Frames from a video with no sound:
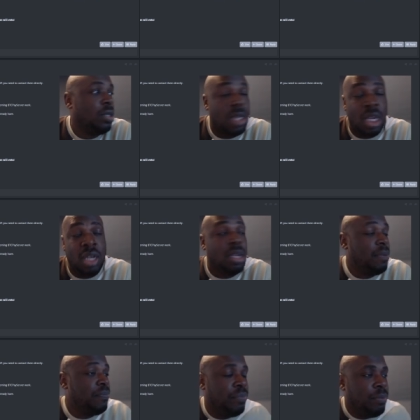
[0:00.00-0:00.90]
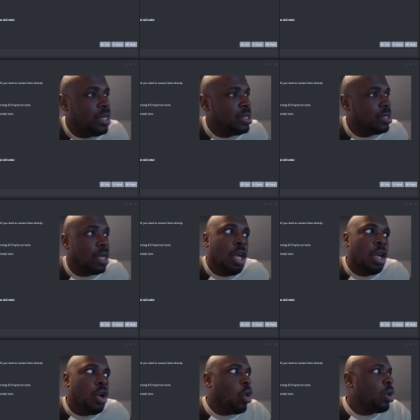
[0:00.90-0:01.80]
Okay, yeah, this is
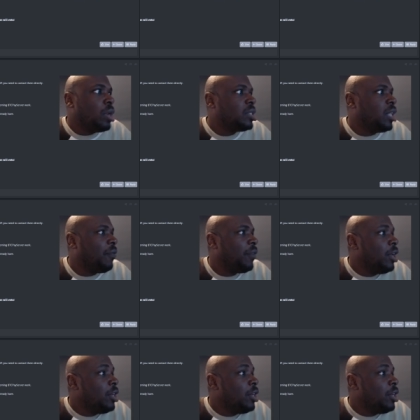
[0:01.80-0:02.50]
all good stuff.